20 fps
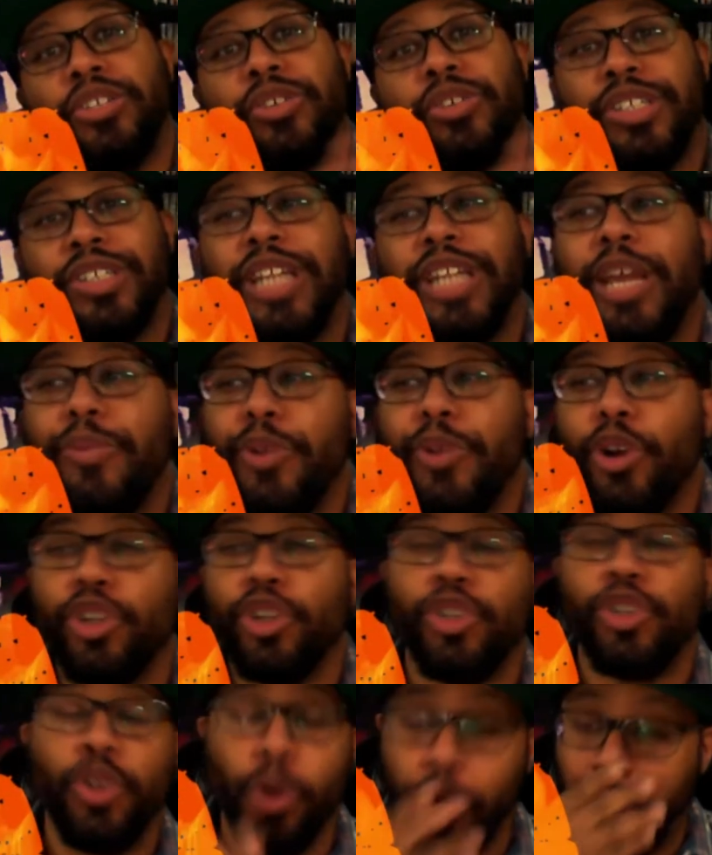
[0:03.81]
So today
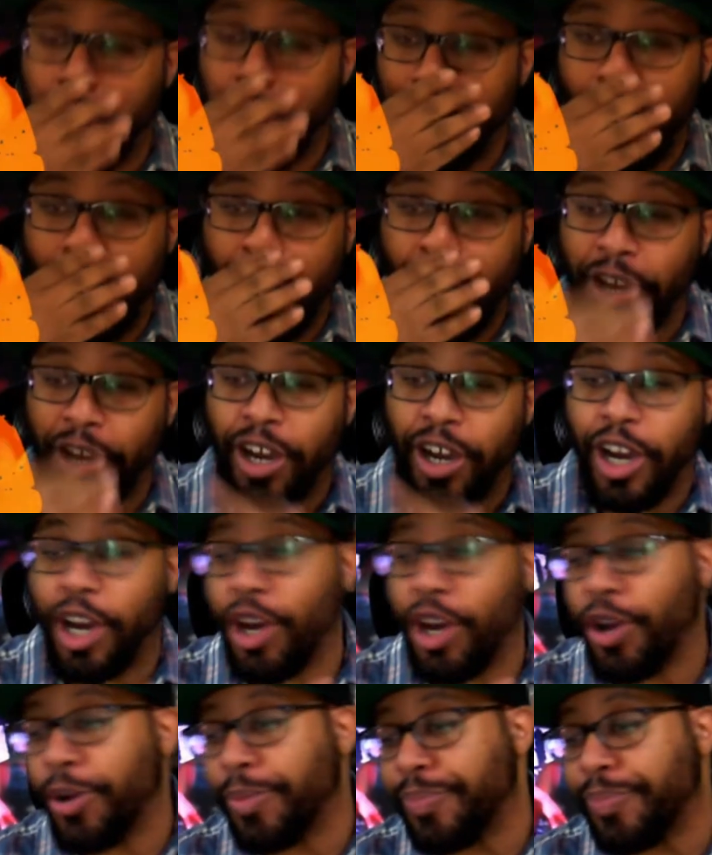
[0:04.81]
we're going to talk about
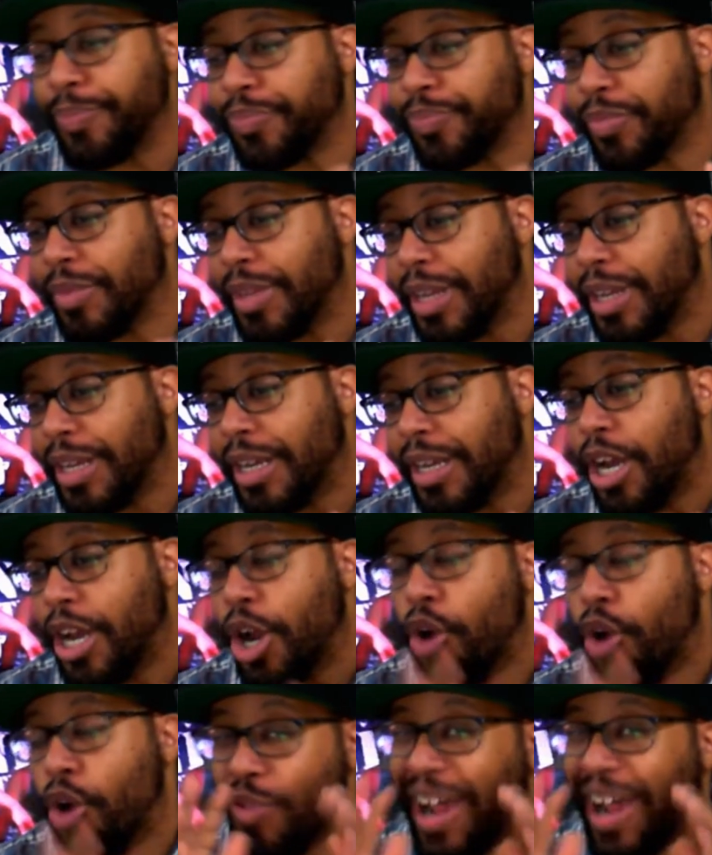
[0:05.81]
uh,
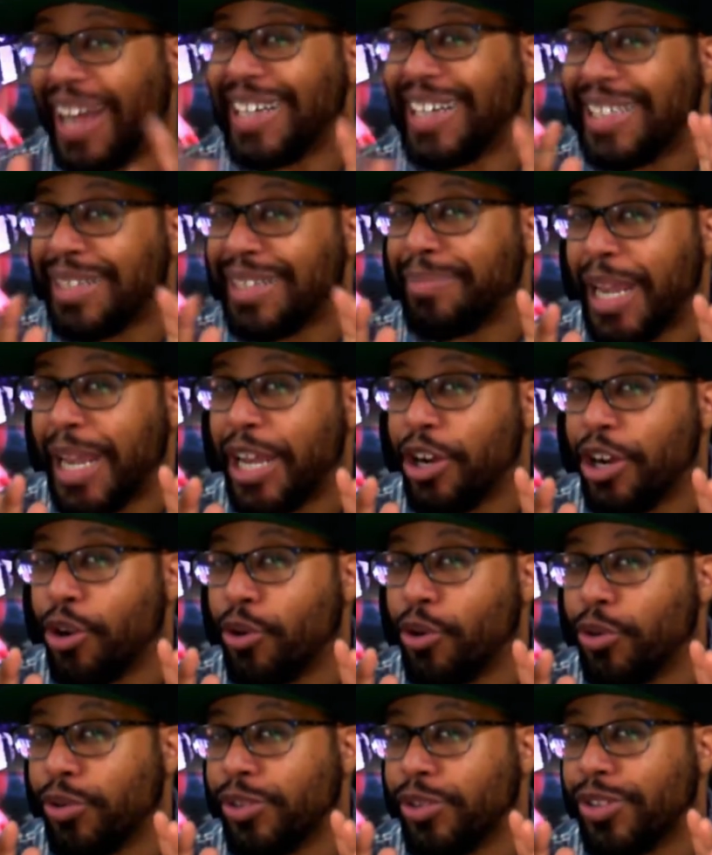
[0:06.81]
Rotten
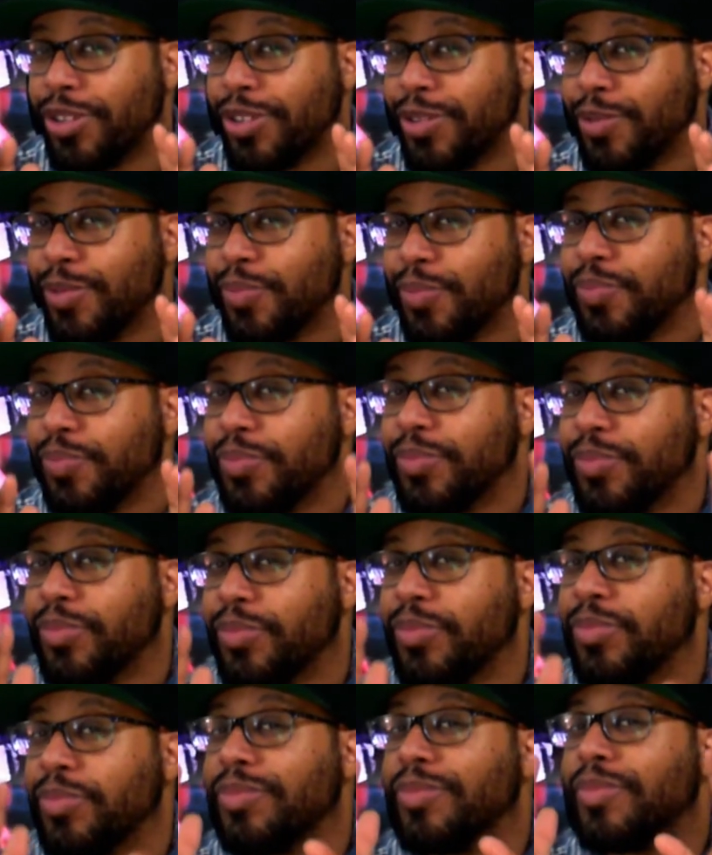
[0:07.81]
Tomatoes
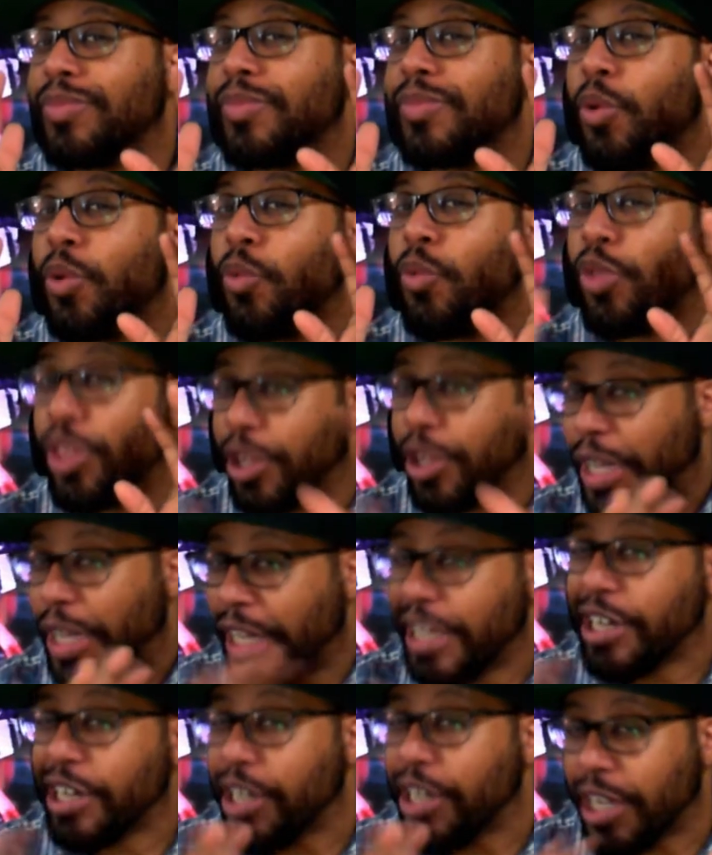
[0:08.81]
with
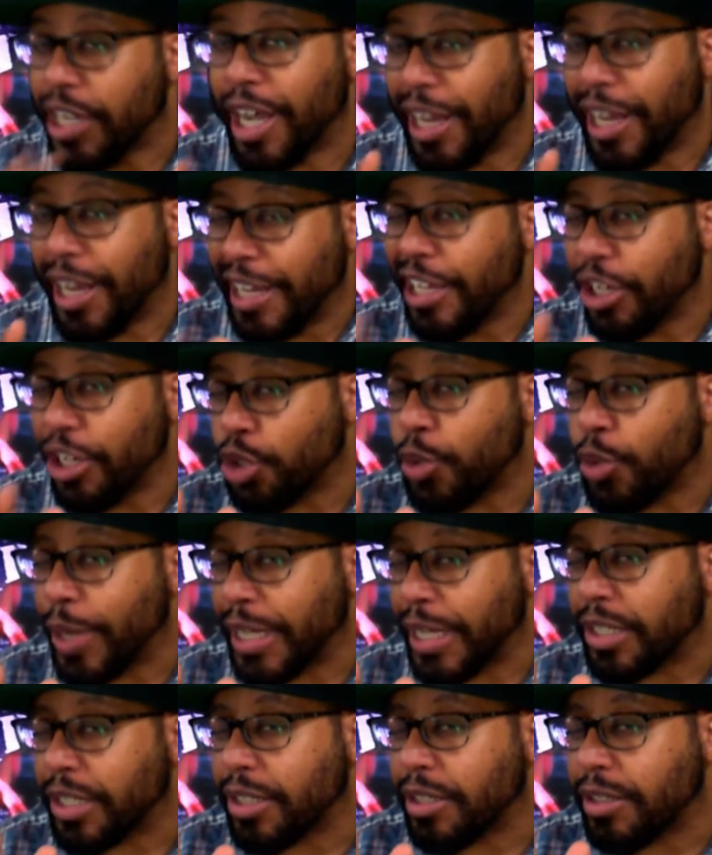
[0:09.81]
Alita a leader
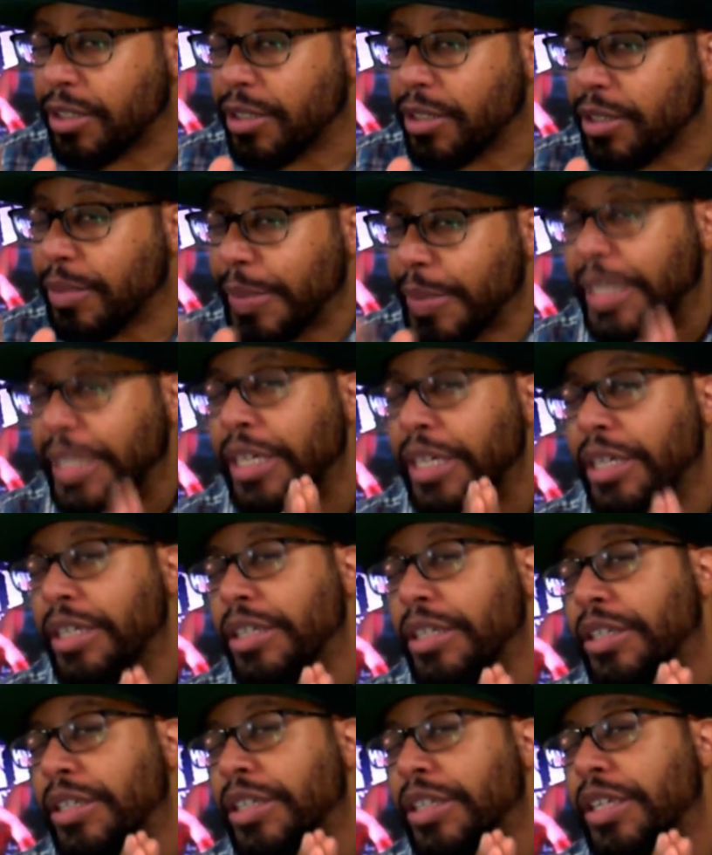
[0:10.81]
twist
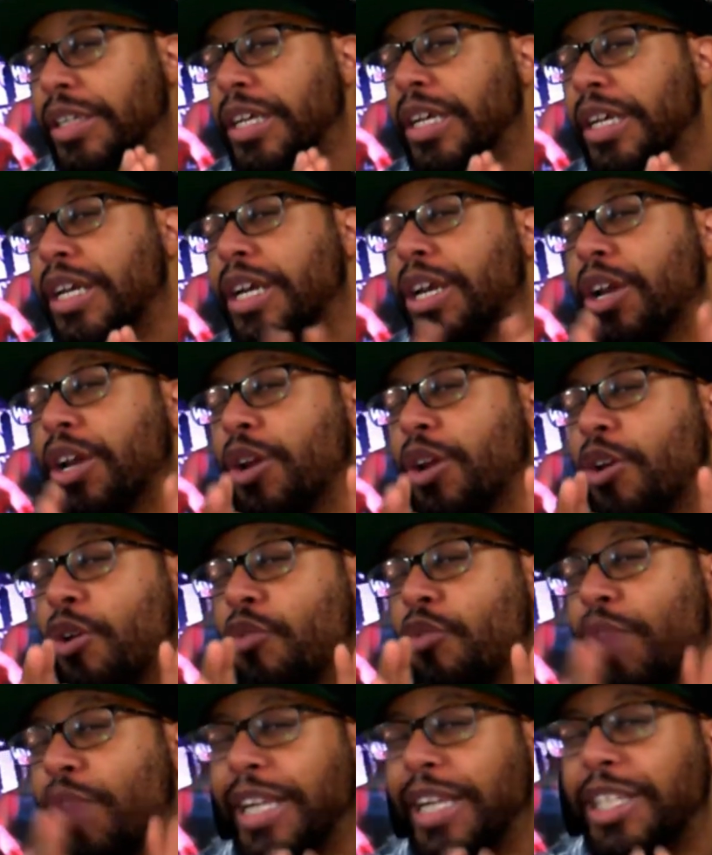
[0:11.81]
because
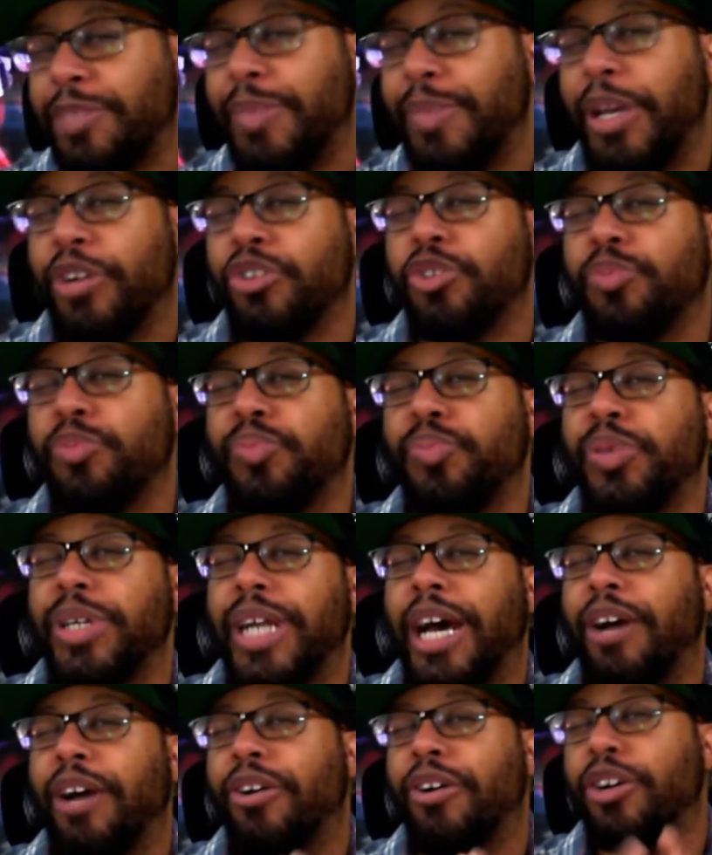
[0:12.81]
Rotten Tomatoes
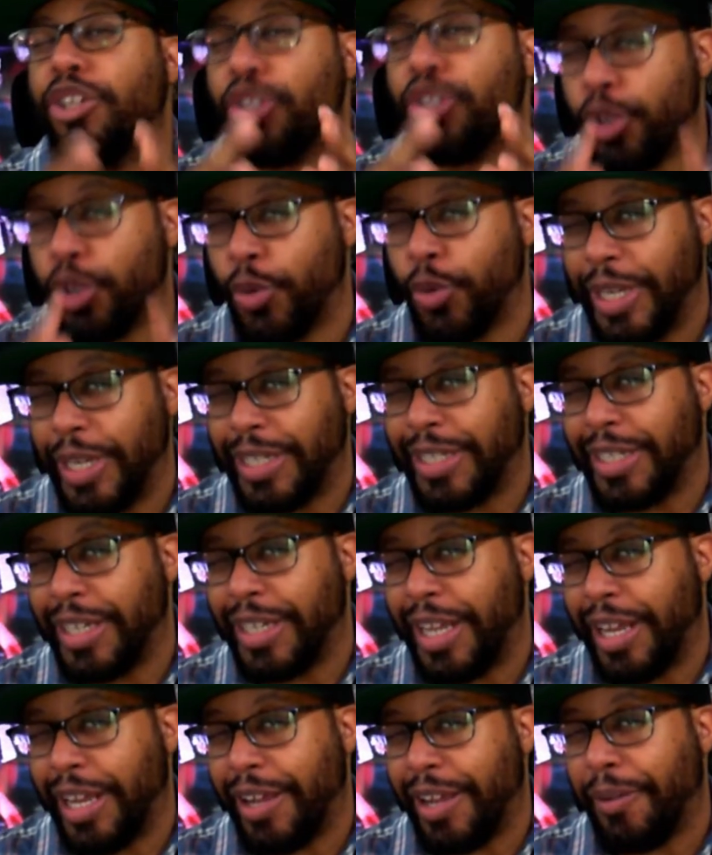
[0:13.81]
put out a
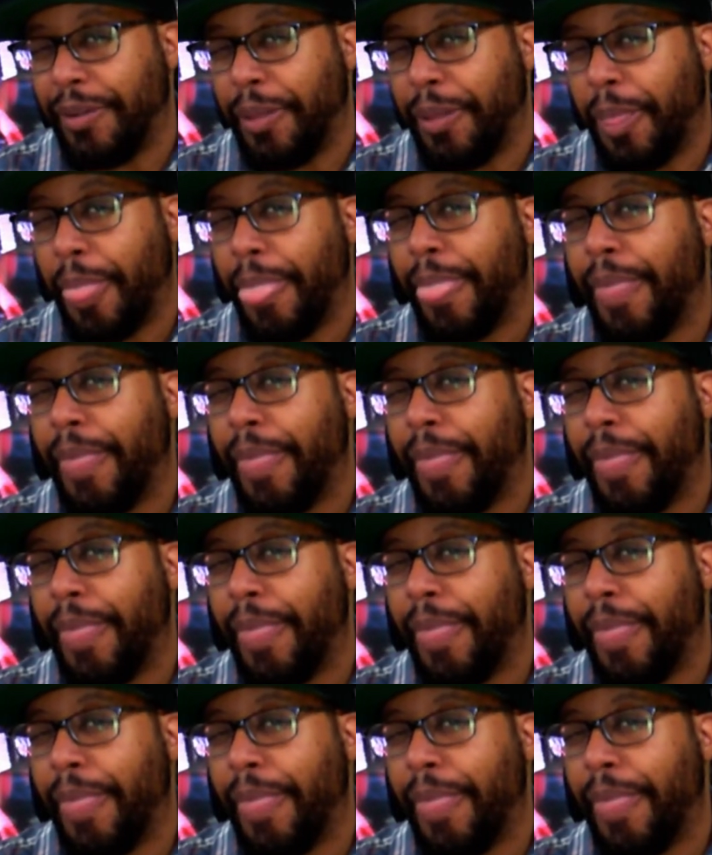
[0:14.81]
tweet today,